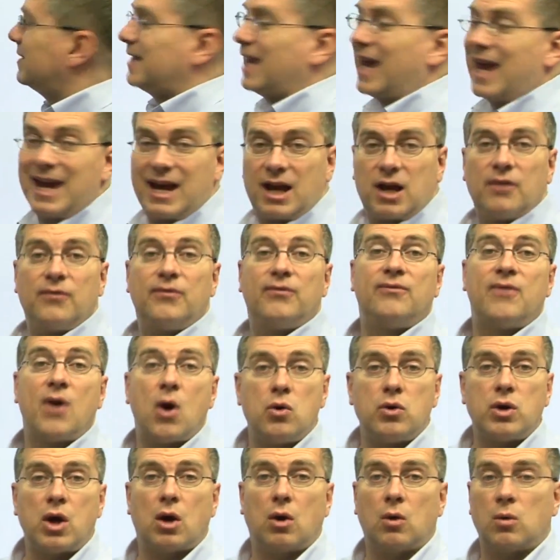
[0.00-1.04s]
take a
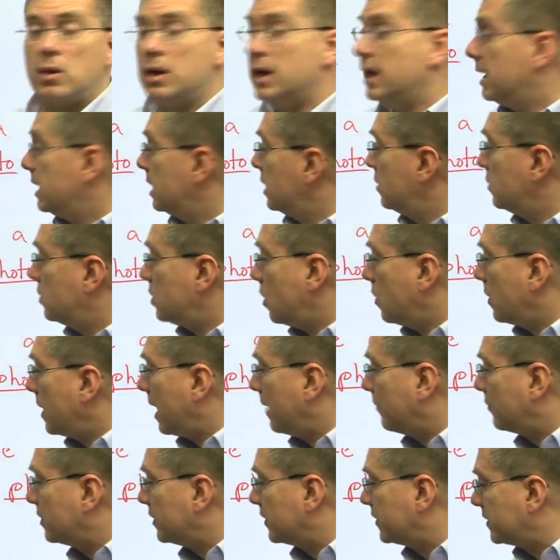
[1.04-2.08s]
photo. You don't
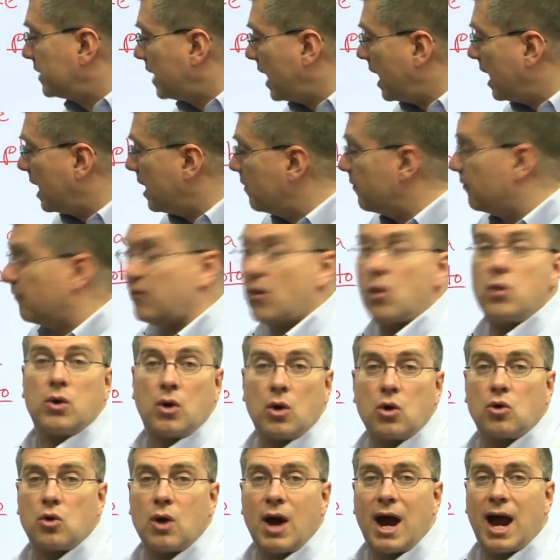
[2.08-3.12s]
have to say
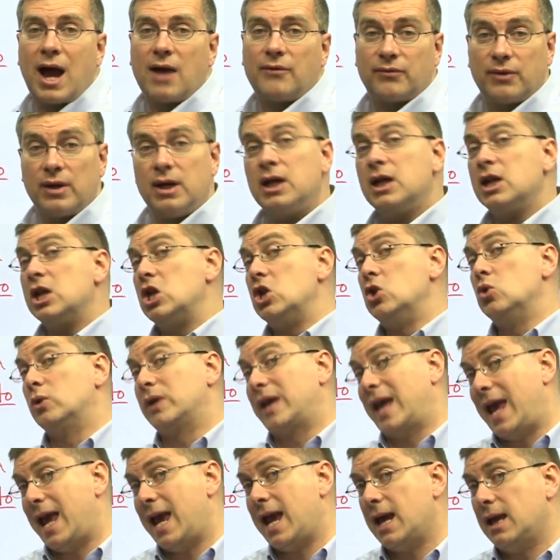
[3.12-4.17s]
photograph. You
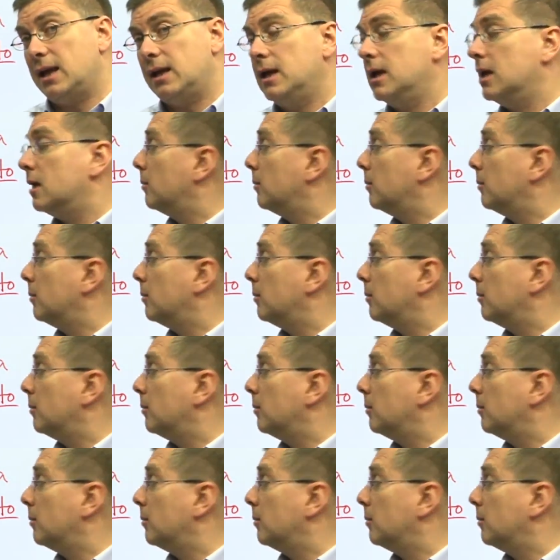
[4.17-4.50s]
can,